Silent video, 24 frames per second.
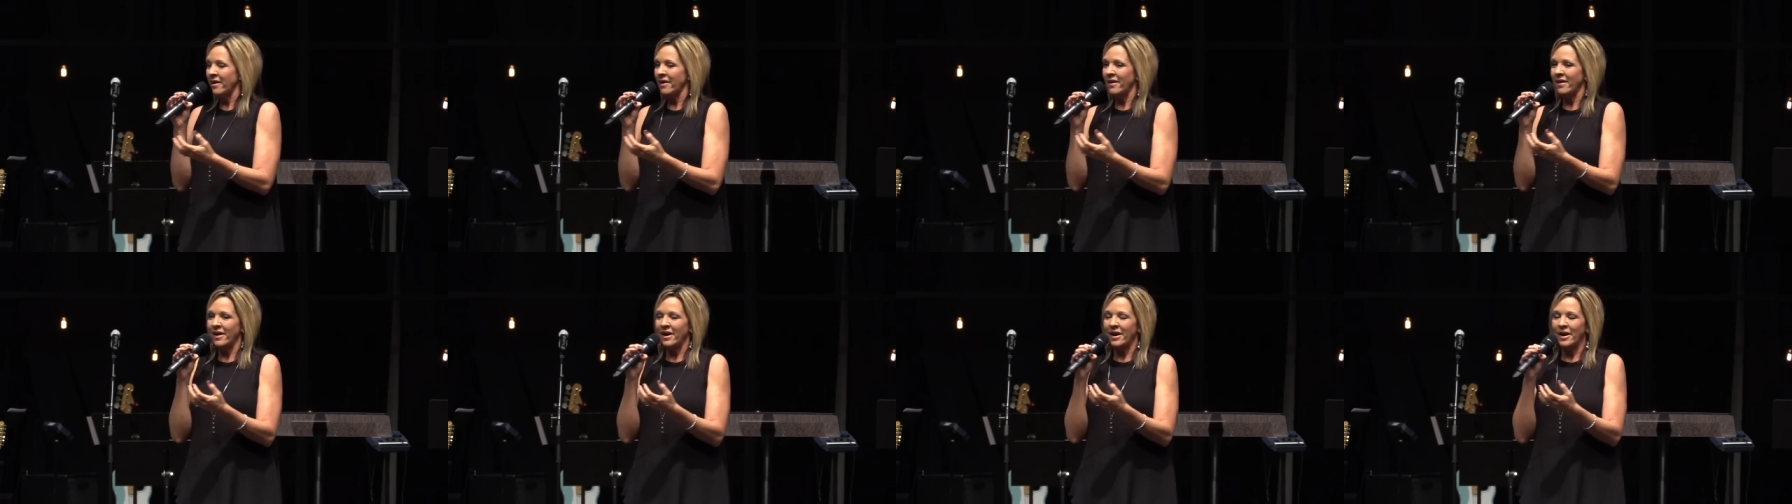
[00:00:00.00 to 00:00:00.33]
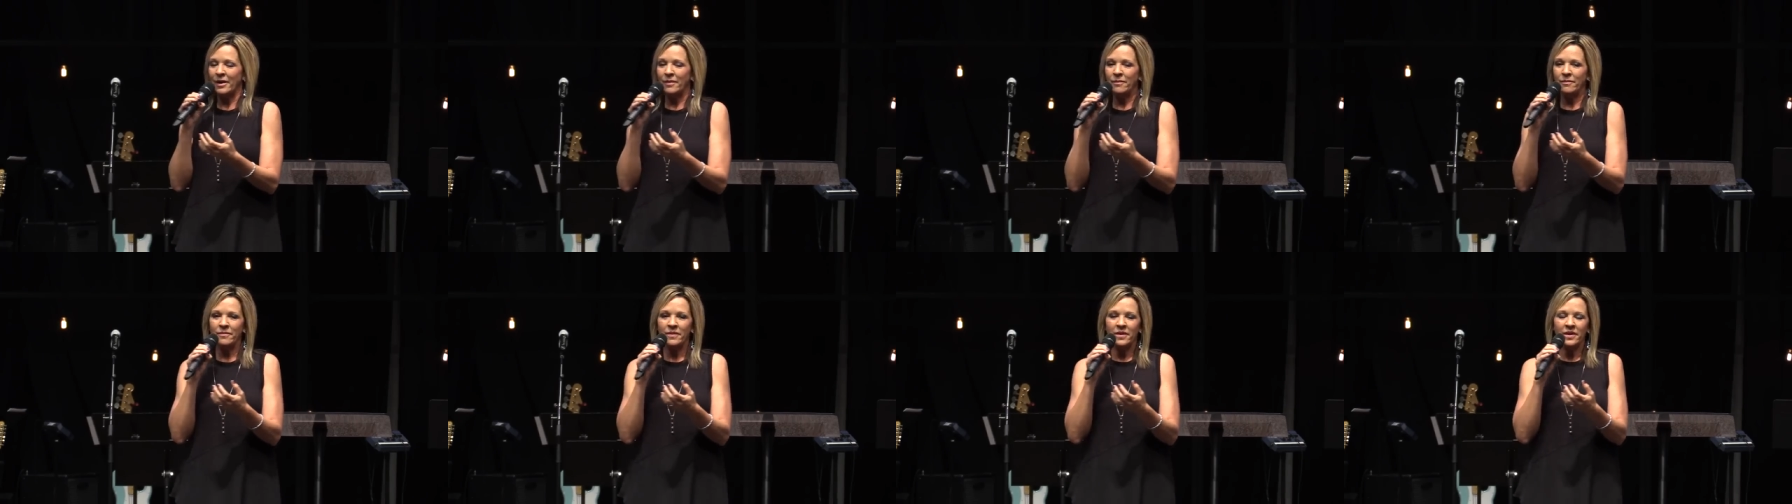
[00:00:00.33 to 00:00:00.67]

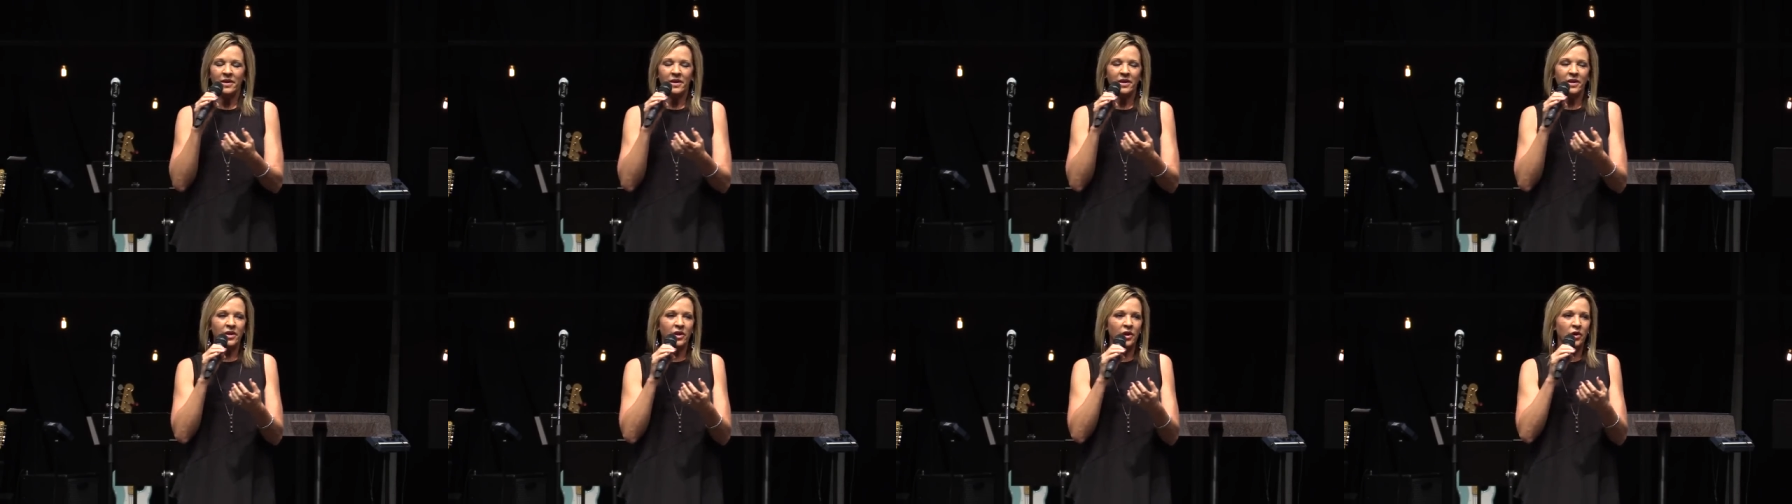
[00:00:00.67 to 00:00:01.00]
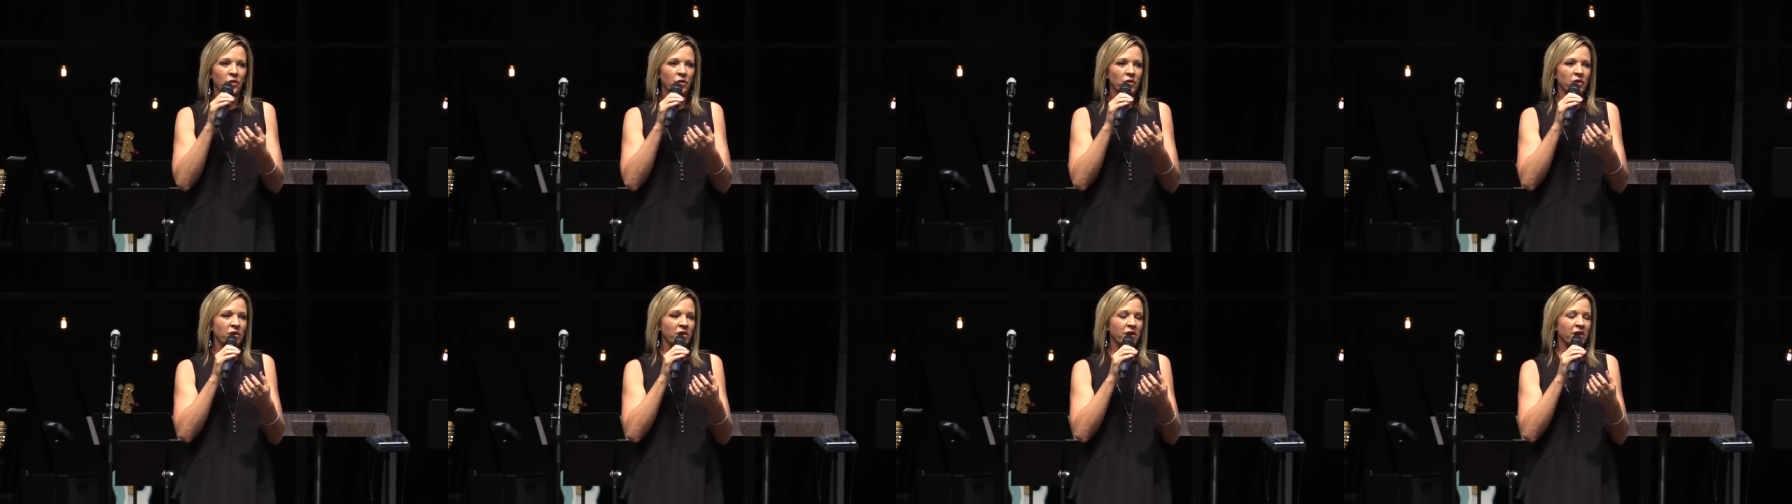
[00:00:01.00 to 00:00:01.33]
Um, you
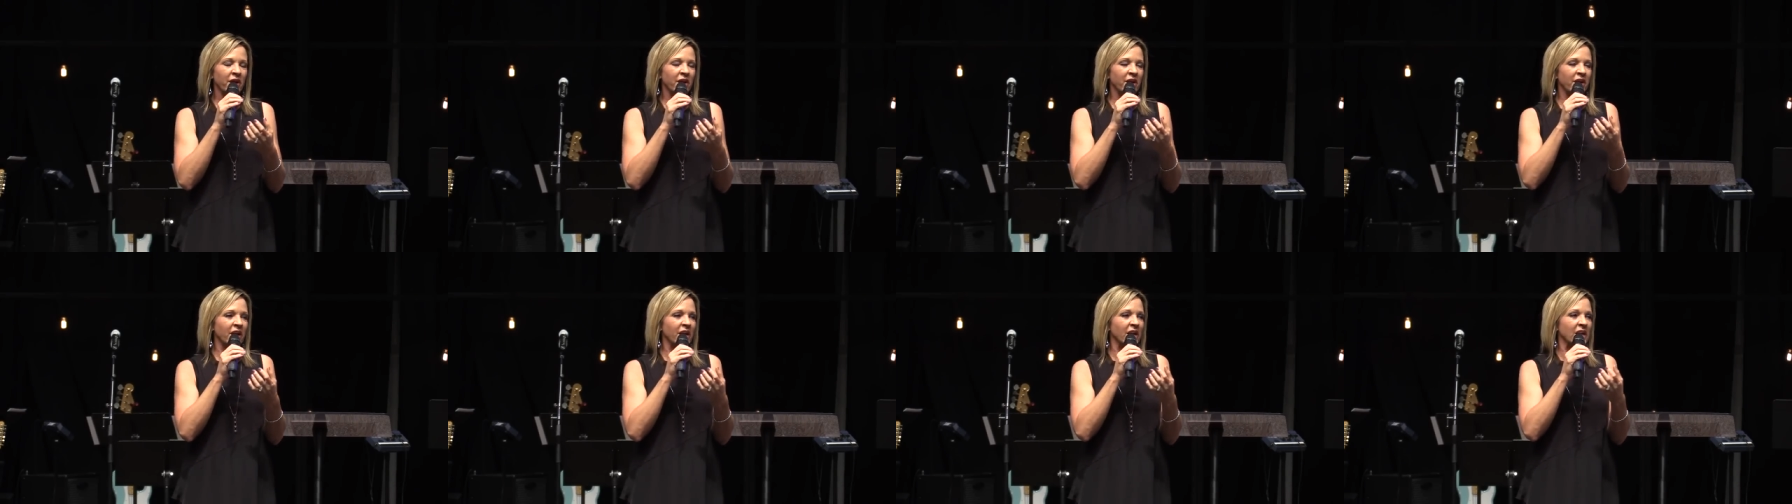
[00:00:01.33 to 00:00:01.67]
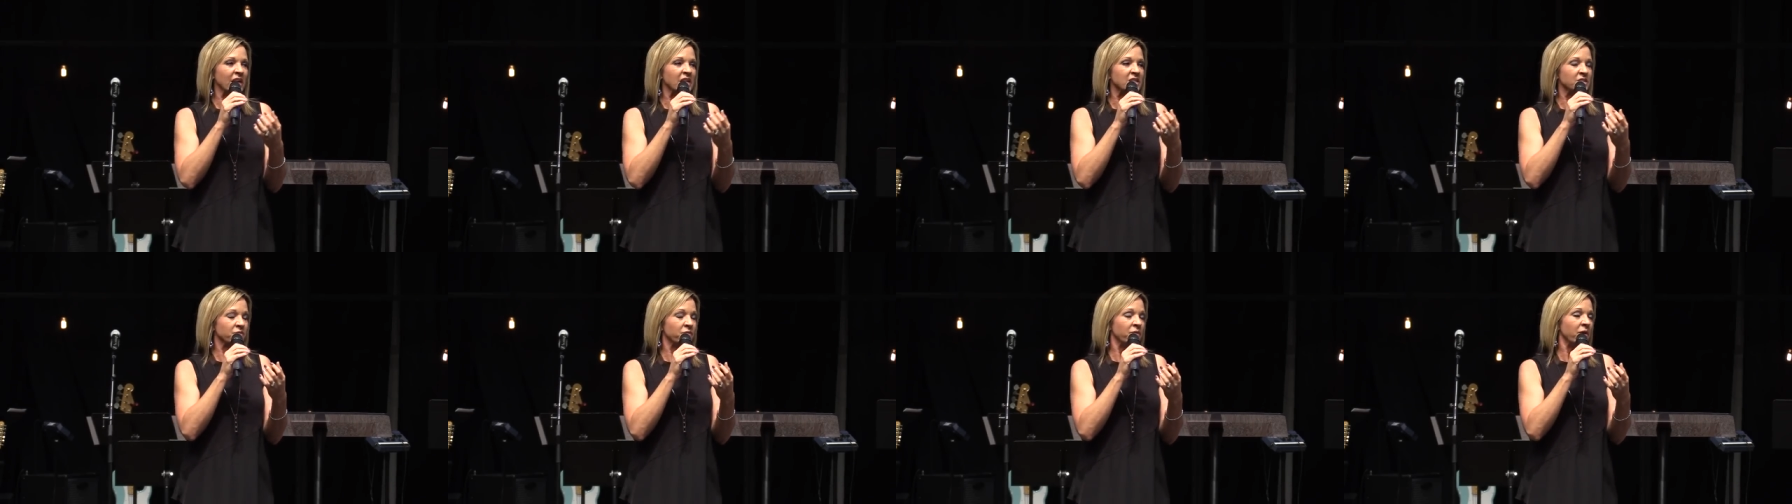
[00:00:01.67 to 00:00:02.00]
know, or, and,
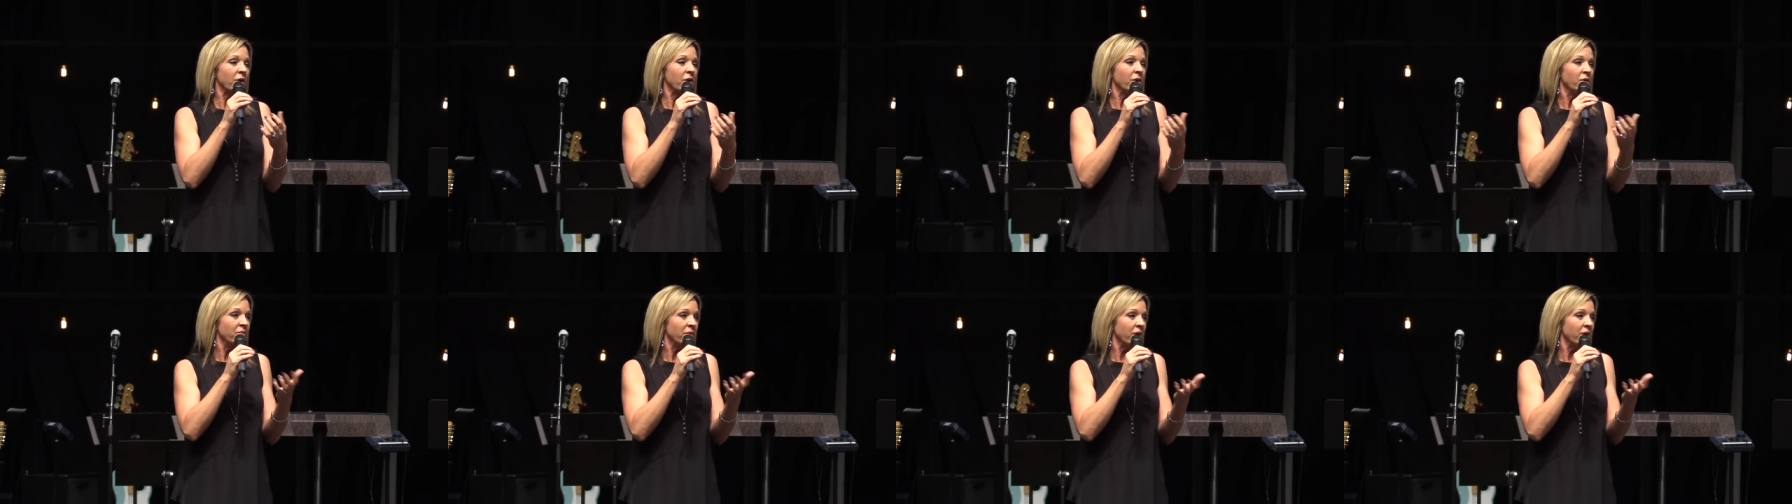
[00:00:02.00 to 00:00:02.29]
and it's very,